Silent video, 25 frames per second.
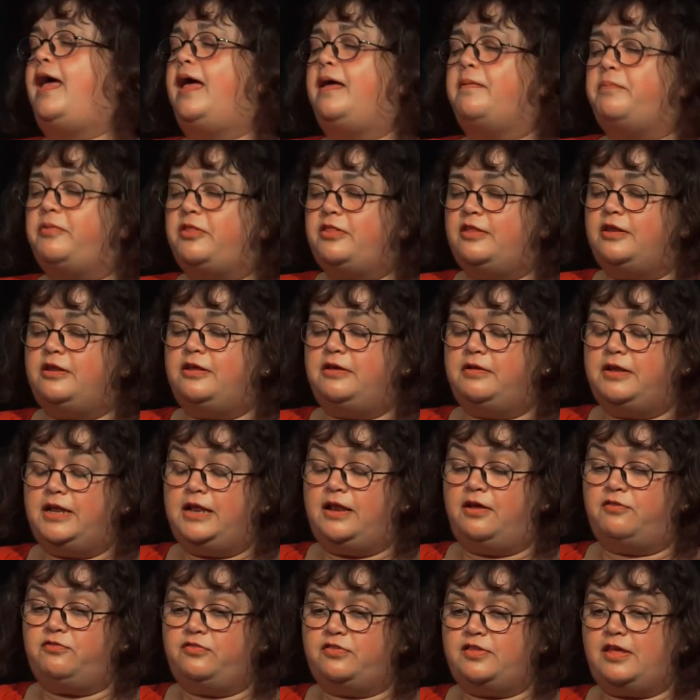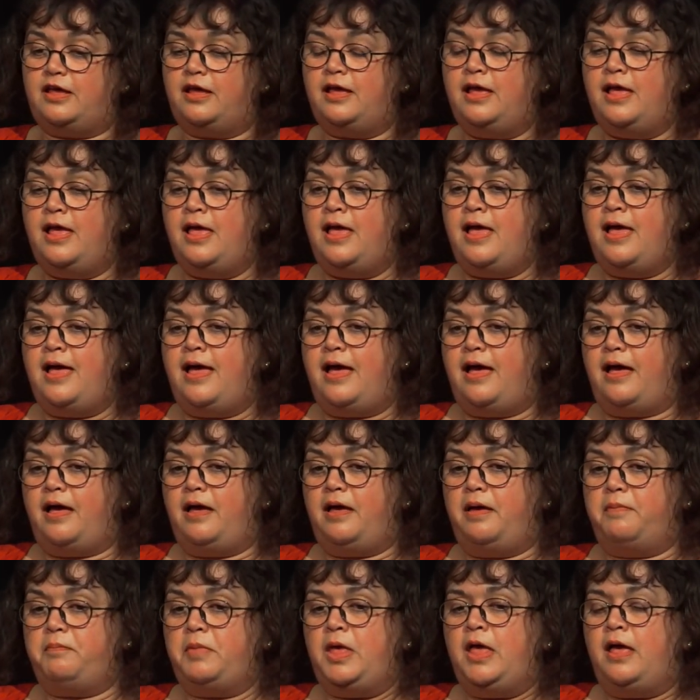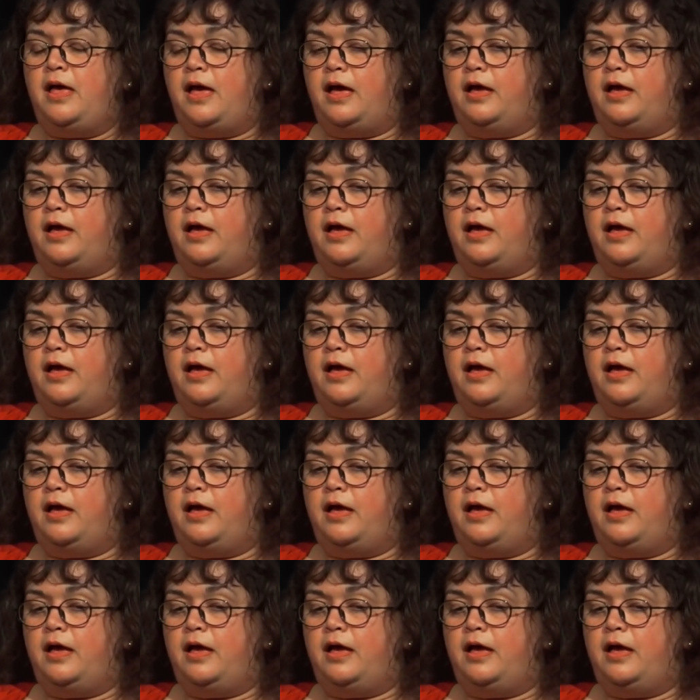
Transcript: absolutely loved it. Um,